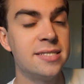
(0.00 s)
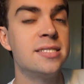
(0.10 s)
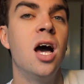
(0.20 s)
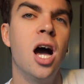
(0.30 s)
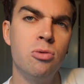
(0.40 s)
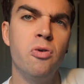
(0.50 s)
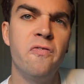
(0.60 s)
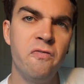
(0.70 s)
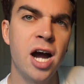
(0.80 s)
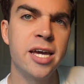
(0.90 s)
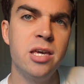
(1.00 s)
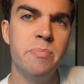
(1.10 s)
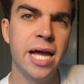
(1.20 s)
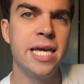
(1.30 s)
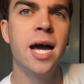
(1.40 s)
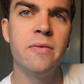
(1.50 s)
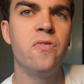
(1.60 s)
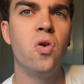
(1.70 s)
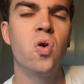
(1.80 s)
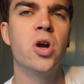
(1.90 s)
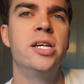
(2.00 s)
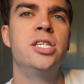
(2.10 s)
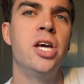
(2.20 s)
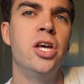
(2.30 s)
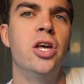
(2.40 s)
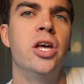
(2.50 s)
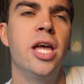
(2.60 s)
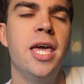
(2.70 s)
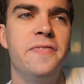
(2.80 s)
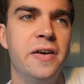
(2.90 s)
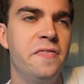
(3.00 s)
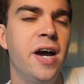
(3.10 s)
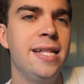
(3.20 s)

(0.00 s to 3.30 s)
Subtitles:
Yes, I will fucking make up for it. If I